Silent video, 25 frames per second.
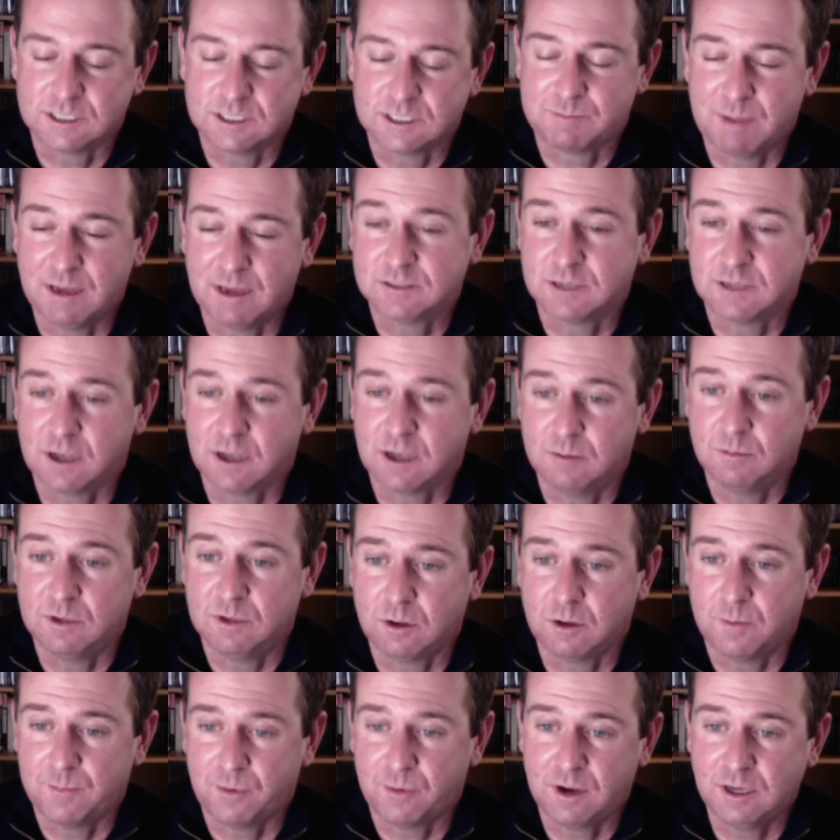to spend time
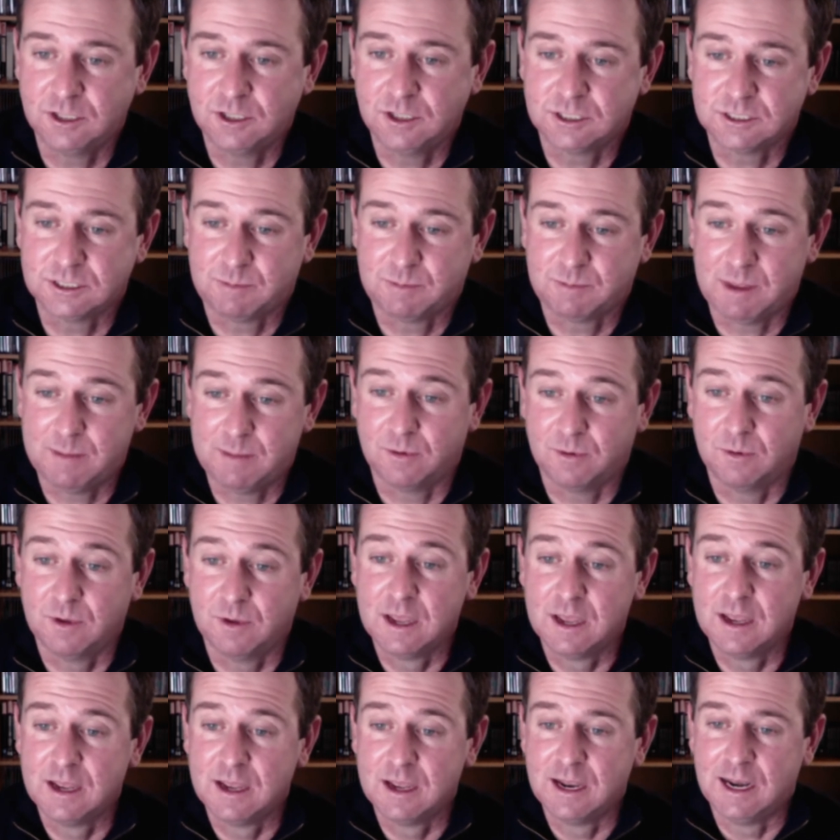with operations
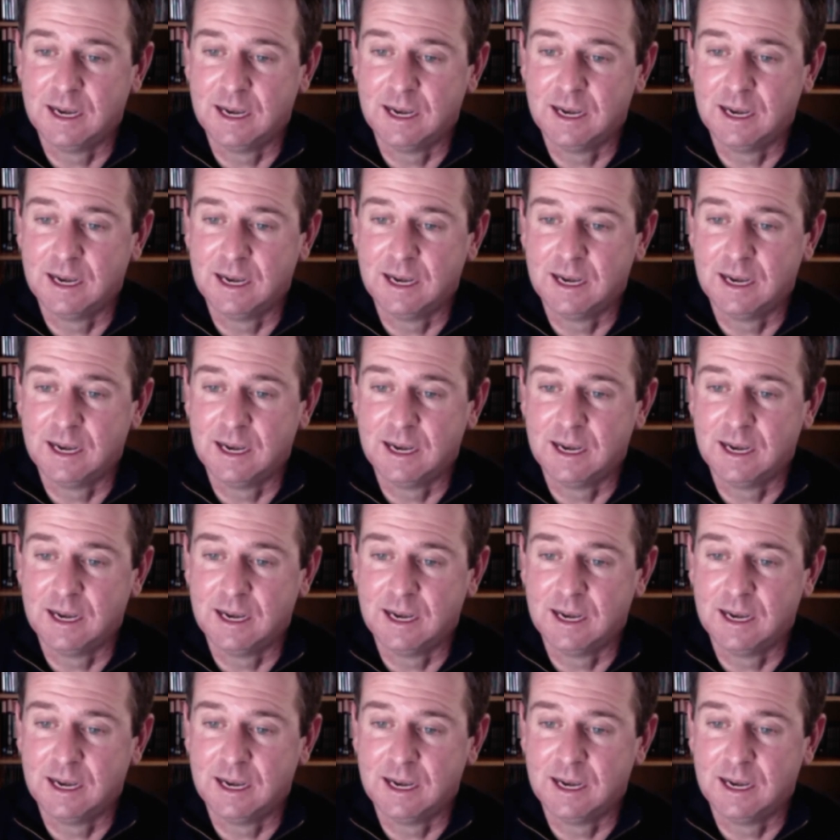people,